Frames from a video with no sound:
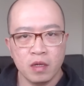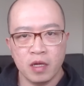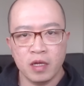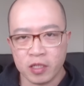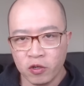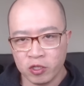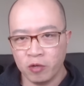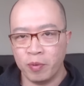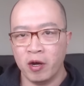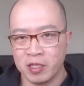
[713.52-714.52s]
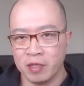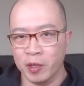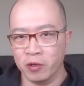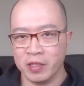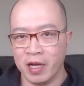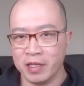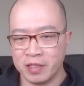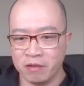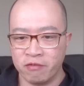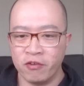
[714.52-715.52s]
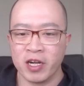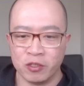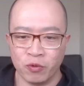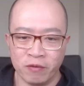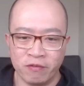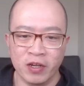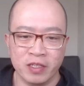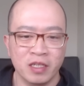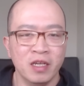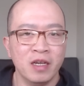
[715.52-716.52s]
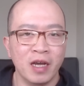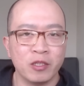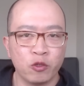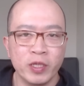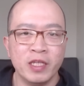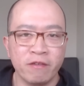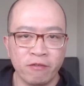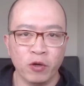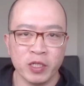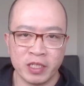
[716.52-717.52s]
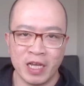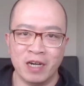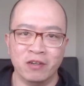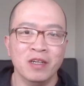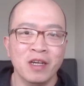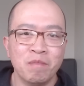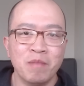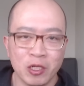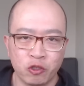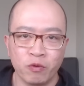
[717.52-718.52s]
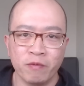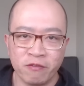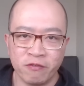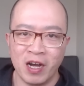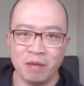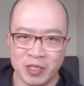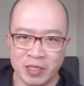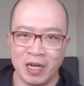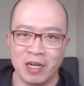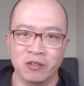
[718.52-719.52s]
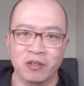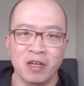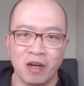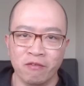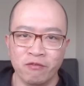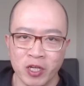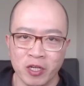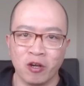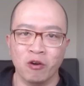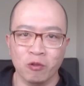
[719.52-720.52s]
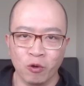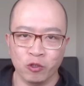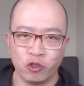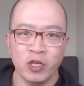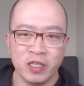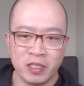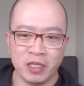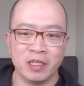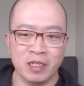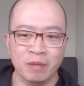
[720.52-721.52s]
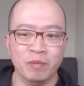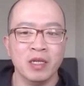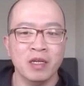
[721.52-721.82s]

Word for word: It's also possible that the frigates will fit a 24 cell mushroom farm-style or vertical launch system,